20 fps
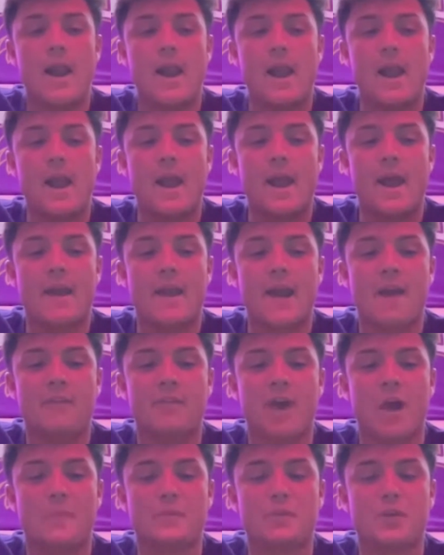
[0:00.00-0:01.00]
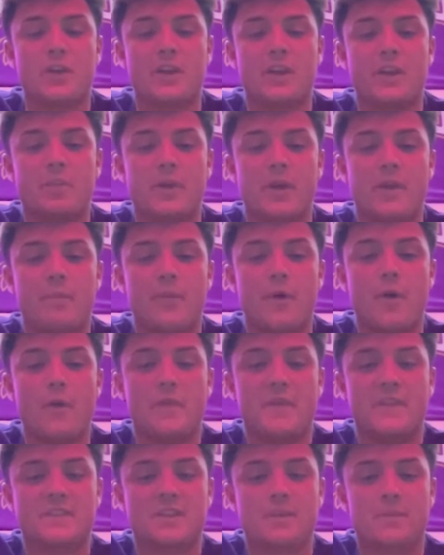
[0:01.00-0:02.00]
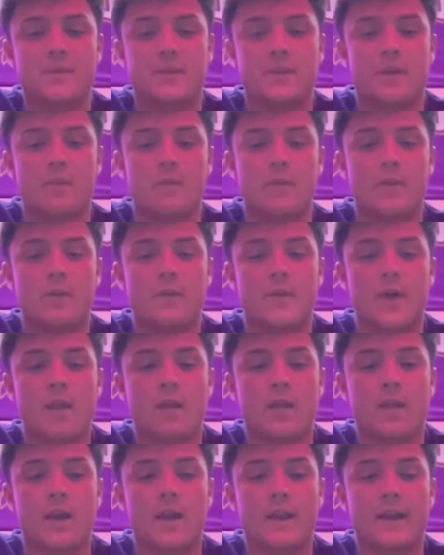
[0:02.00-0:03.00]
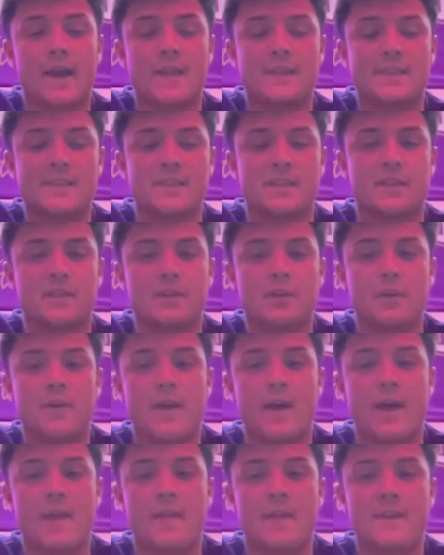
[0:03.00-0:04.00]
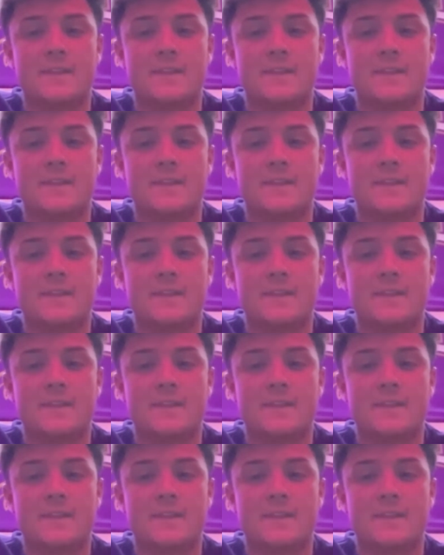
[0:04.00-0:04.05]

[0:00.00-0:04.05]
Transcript: And having the opportunity to play both is something unreal. Not a lot of guys get to do that.